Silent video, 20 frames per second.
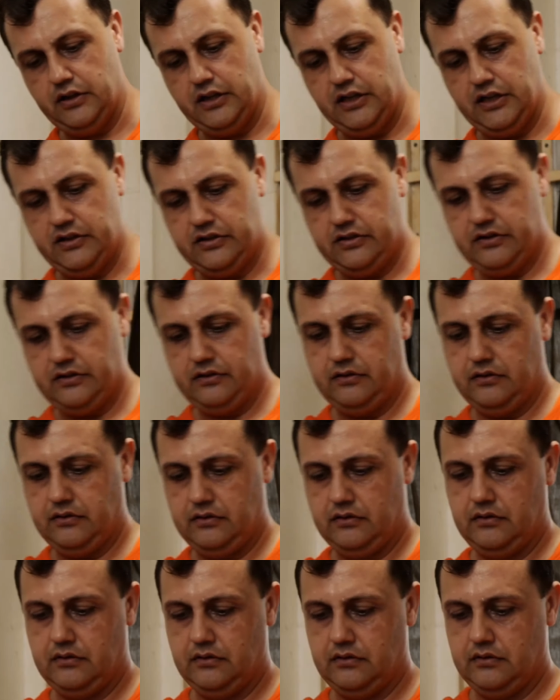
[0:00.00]
of these.
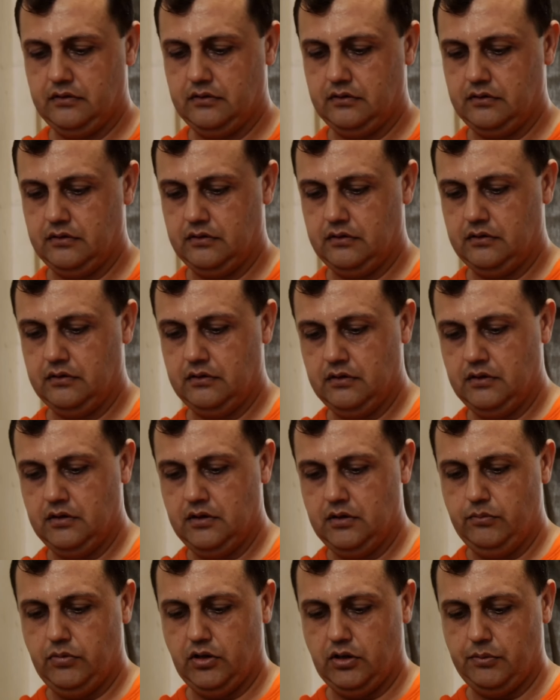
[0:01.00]

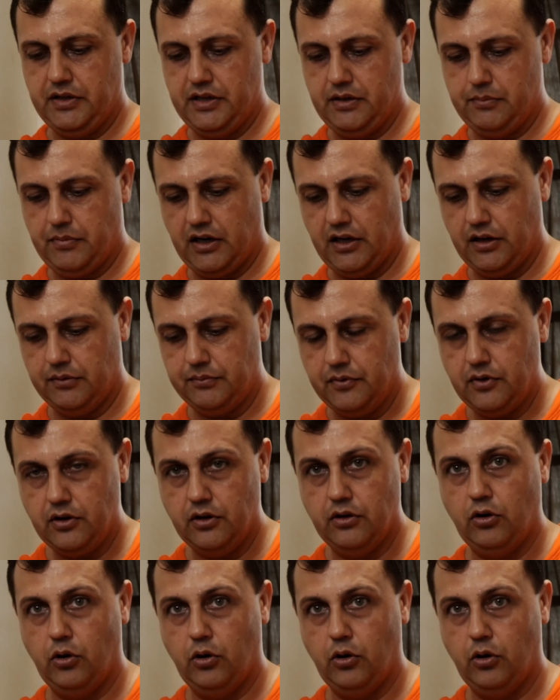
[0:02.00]
Put them in the bottom. Going to